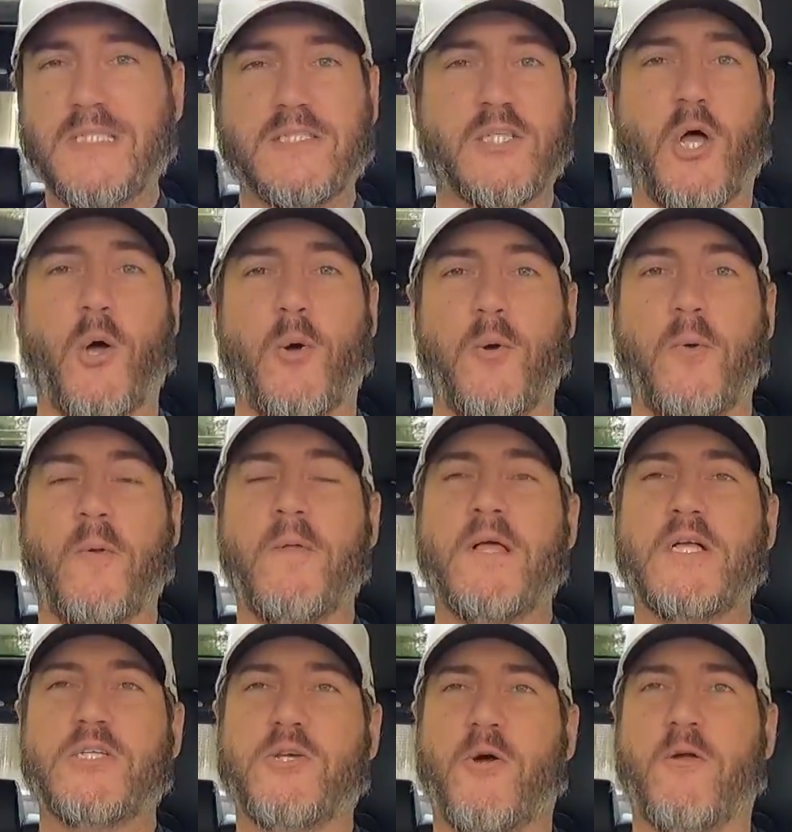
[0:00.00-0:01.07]
So
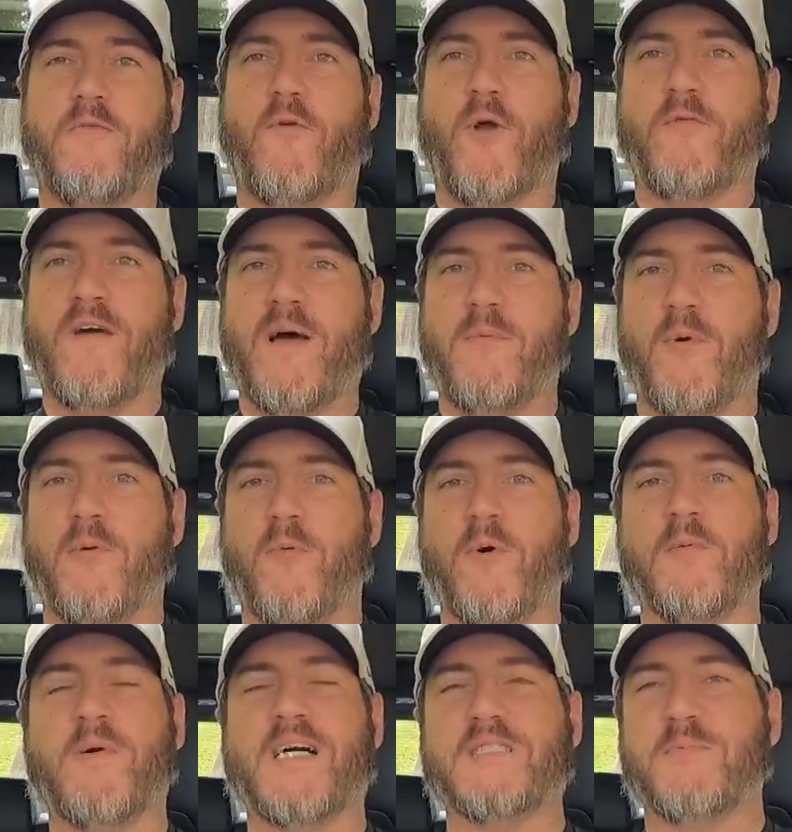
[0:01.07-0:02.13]
showing 45.1
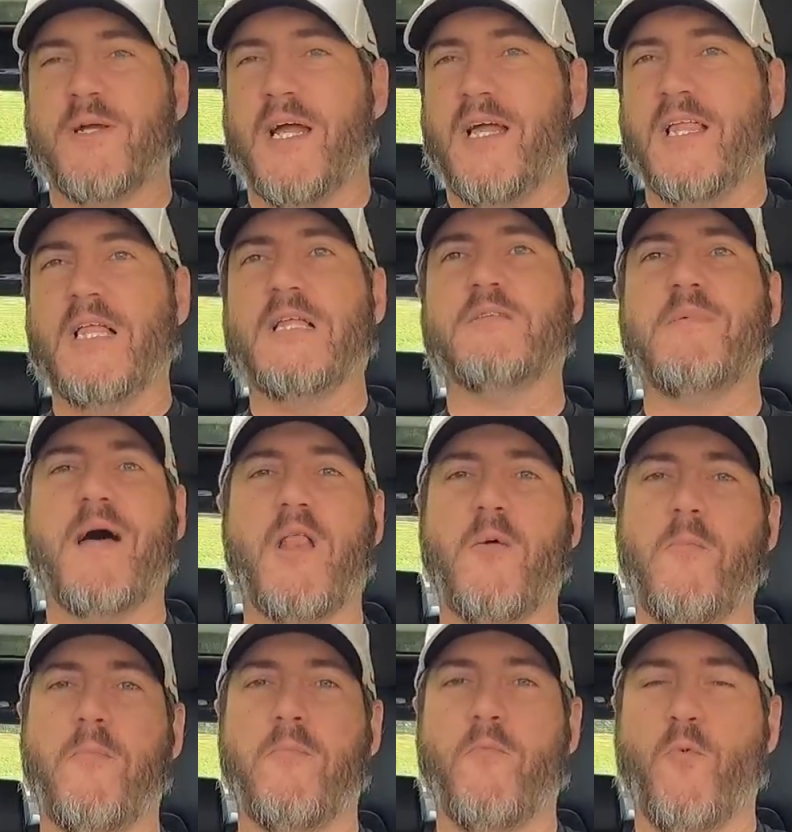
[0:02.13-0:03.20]
miles per gallon, it's about
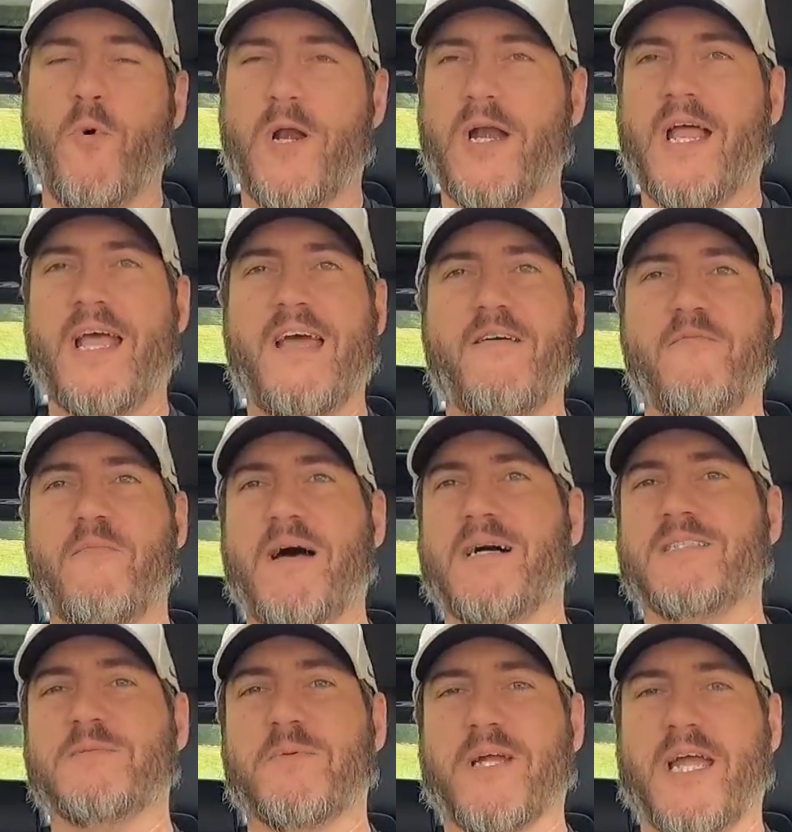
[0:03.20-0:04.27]
1.5
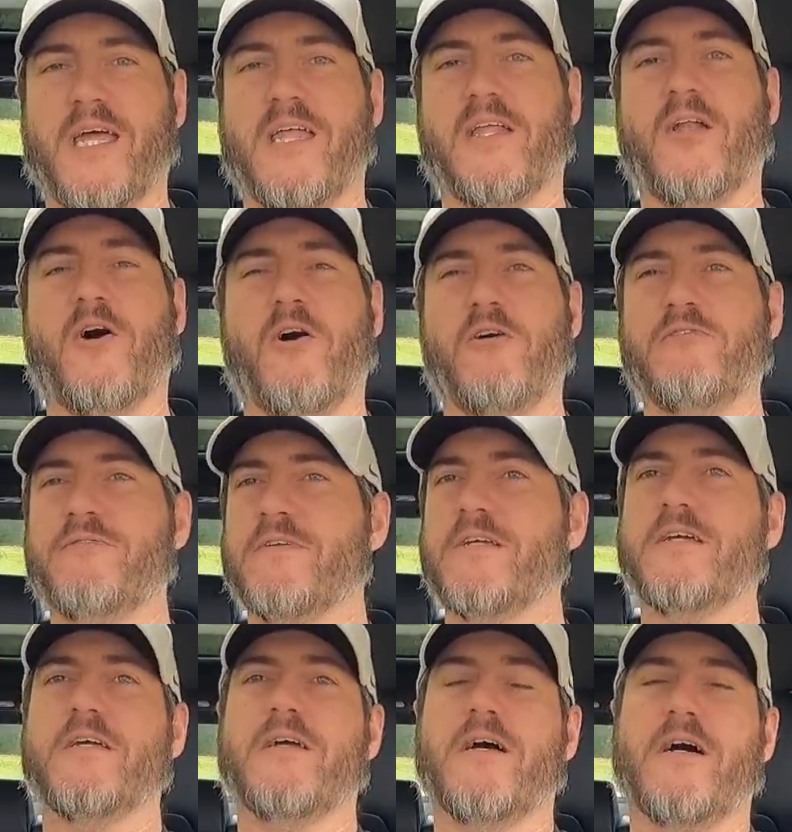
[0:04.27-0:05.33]
miles per gallon off
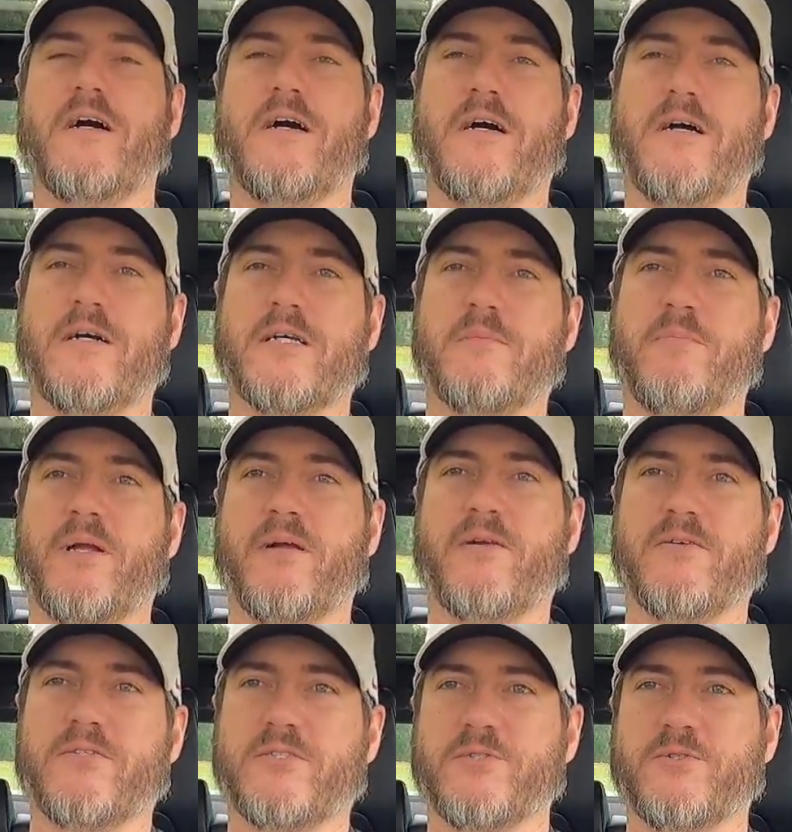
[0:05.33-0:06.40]

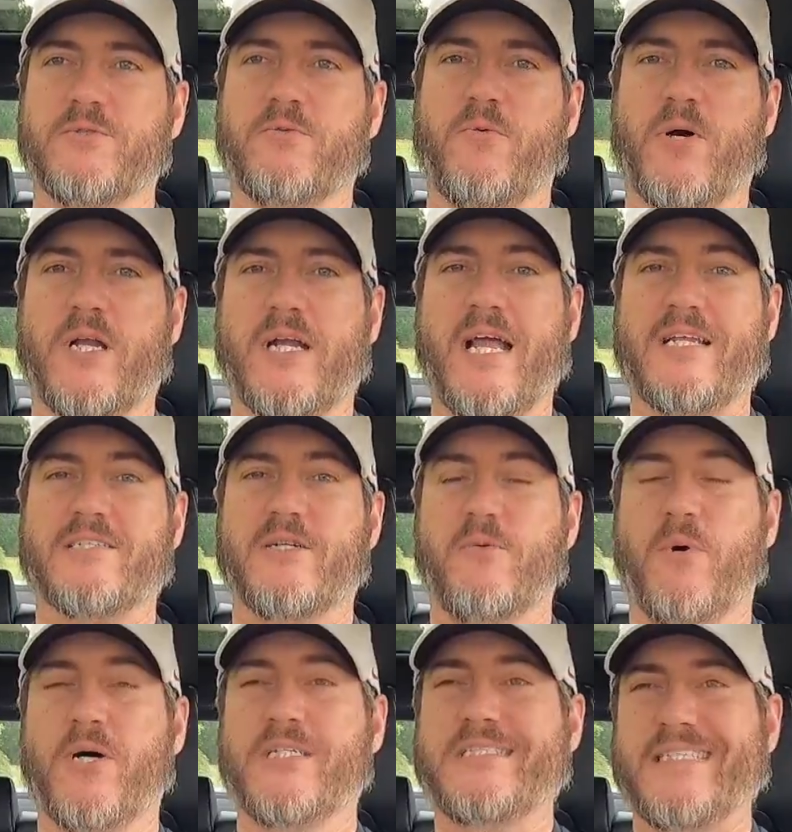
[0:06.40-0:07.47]
compared to what it actually
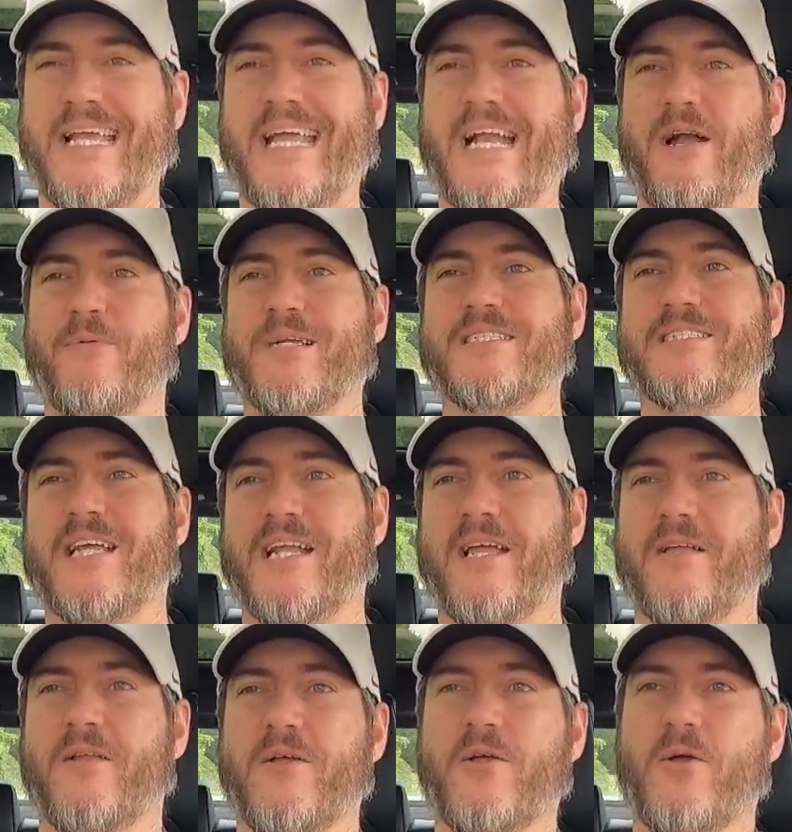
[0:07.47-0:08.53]
was. And I reset
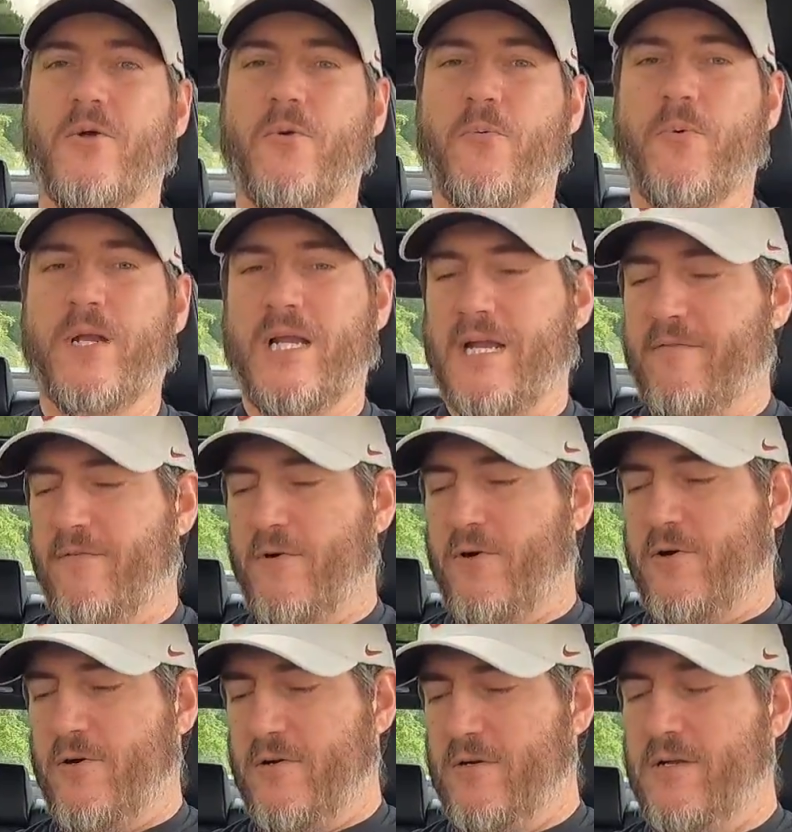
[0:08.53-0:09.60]
it
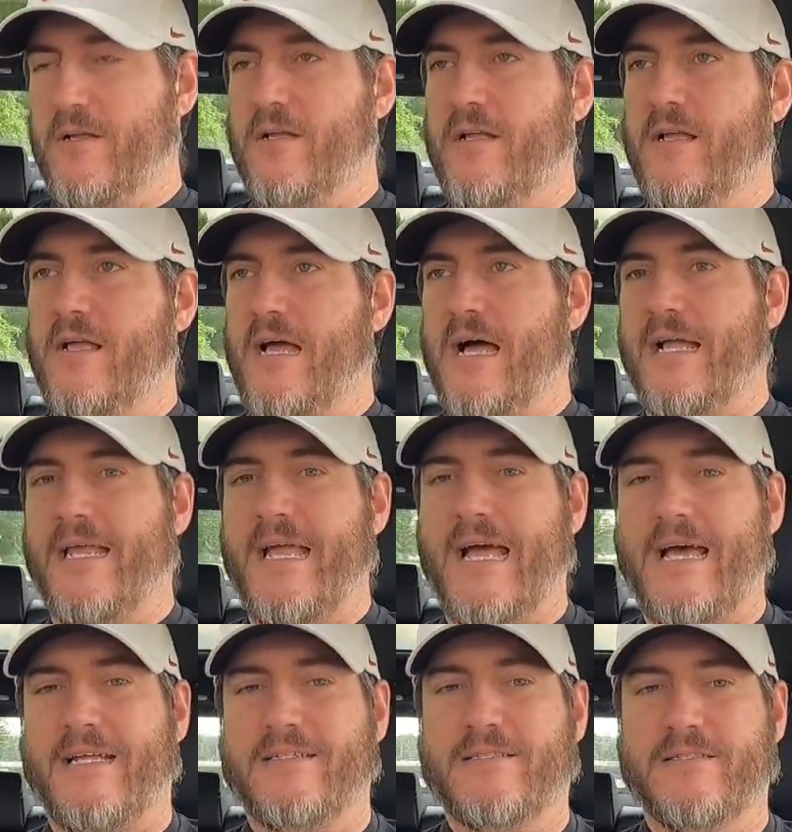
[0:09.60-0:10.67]
whenever I
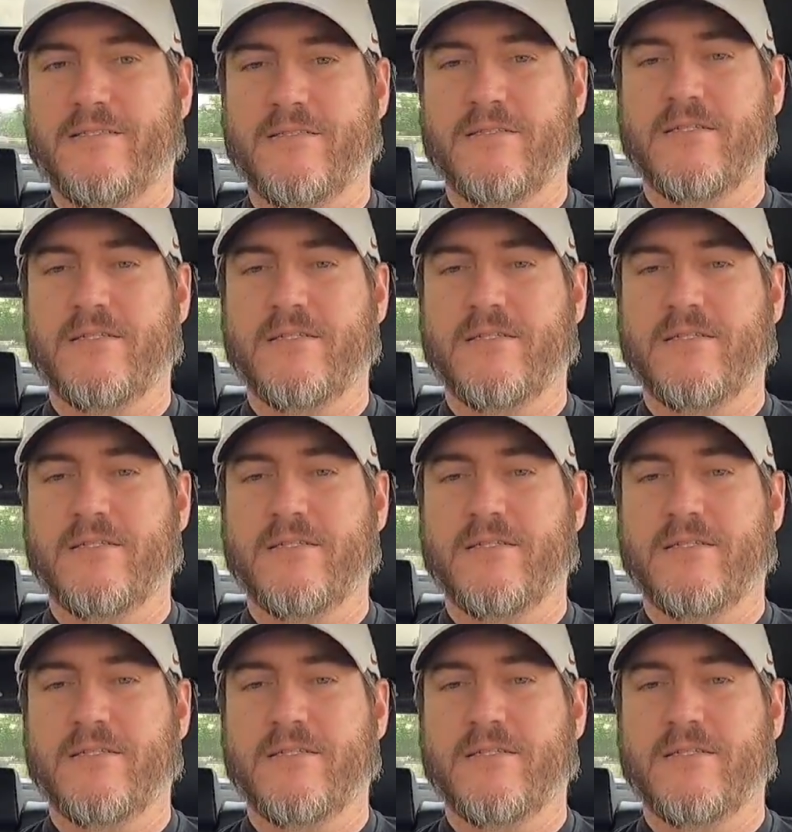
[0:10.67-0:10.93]
got